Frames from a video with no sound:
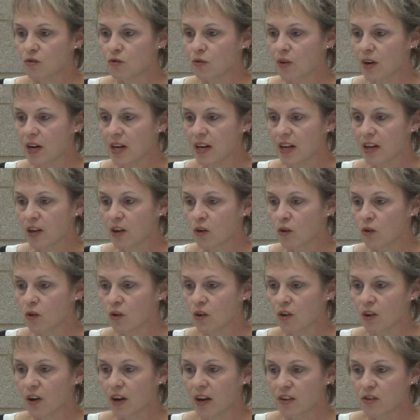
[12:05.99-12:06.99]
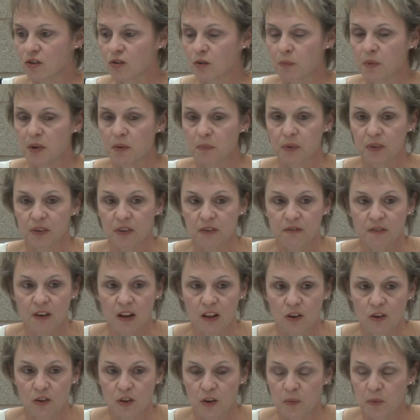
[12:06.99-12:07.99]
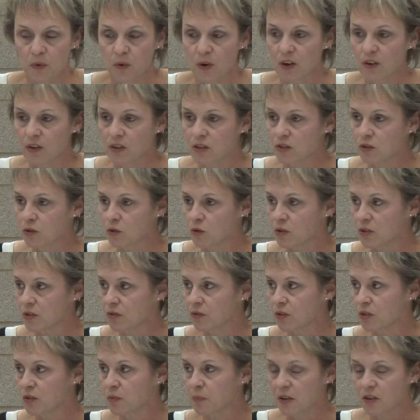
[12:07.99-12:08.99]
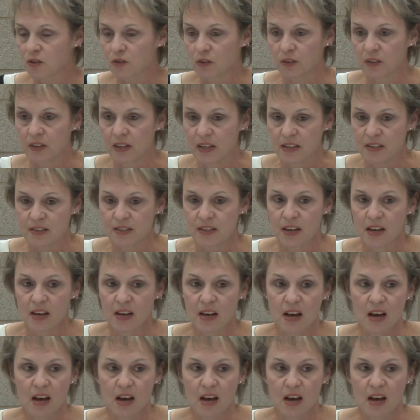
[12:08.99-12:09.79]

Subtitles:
training or extra people to follow them around in schools for special needs,